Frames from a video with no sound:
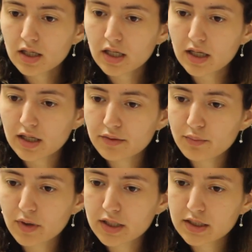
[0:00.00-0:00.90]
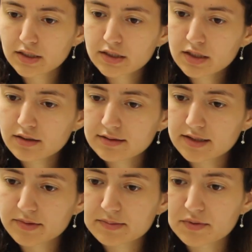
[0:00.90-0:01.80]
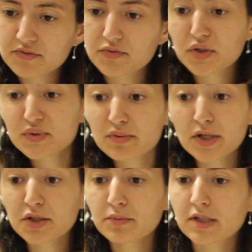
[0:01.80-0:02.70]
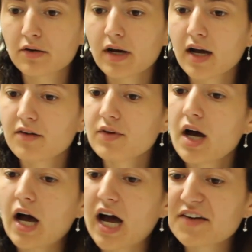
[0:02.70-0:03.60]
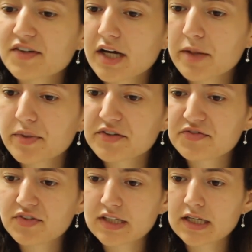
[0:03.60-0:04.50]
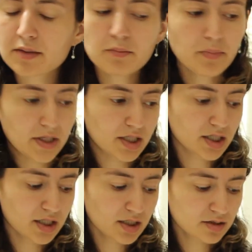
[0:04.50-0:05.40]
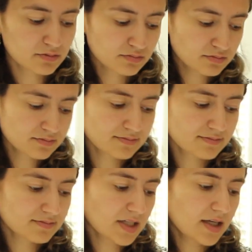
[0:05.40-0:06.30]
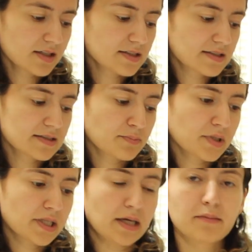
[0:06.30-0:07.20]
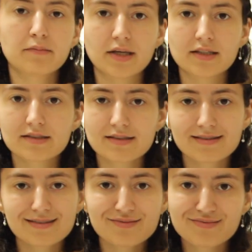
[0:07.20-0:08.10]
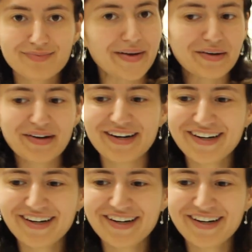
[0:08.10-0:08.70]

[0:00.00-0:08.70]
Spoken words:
and 1 tablespoon of rose water. We don't have 1/2 cup of vegan butter. This is plant-based butter.